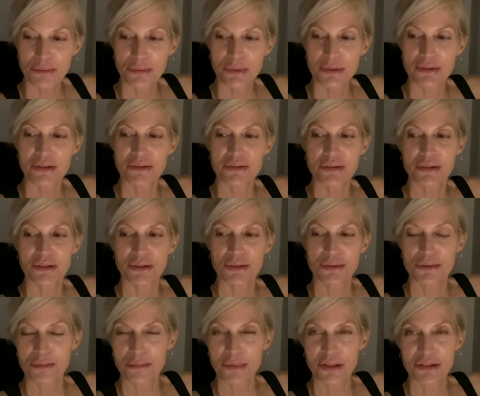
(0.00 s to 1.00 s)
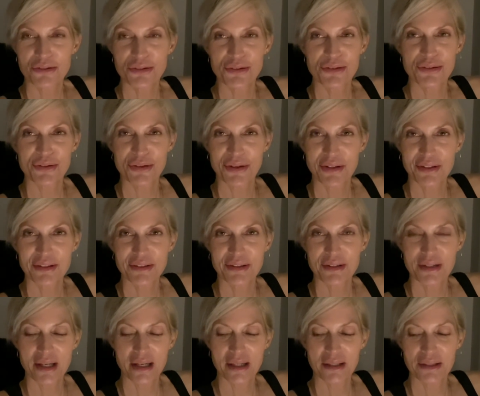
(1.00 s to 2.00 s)
What doesn't kill you makes you stronger,
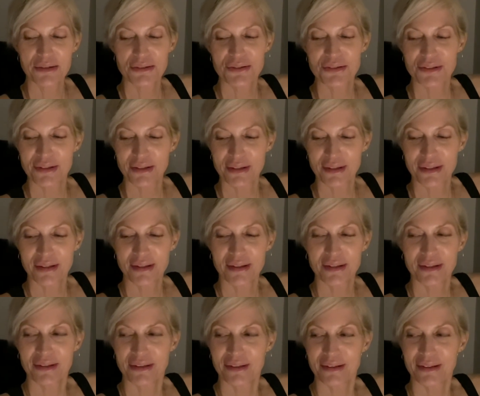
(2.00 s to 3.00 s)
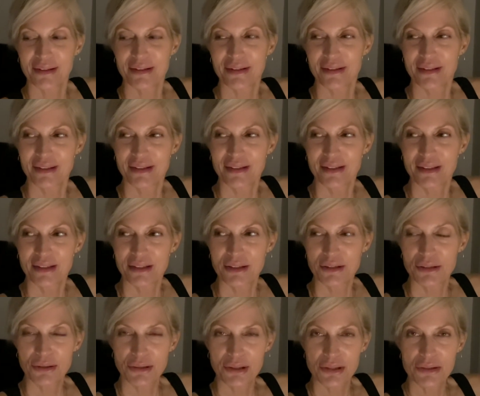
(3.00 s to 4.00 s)
and uh,
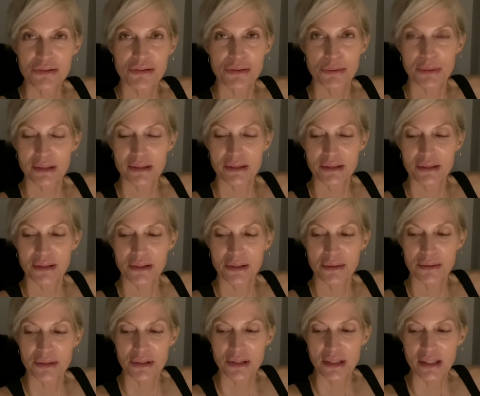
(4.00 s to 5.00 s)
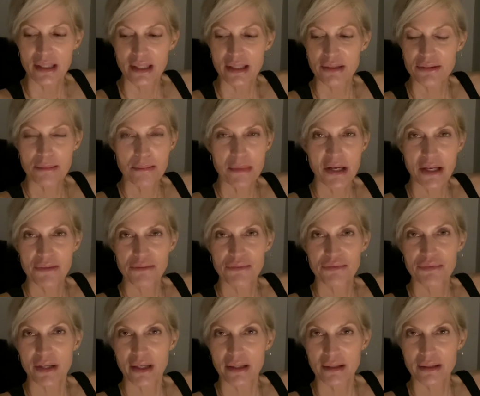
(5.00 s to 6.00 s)
you can do it. You know, it's a mind
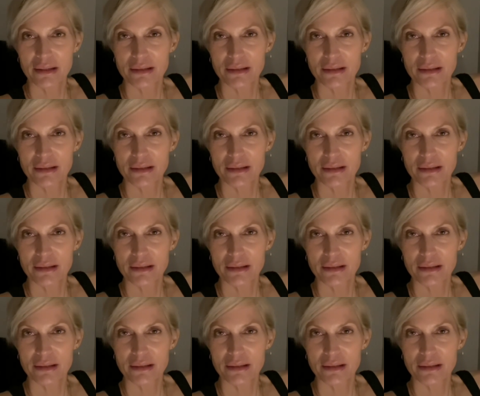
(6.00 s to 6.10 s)
fuck.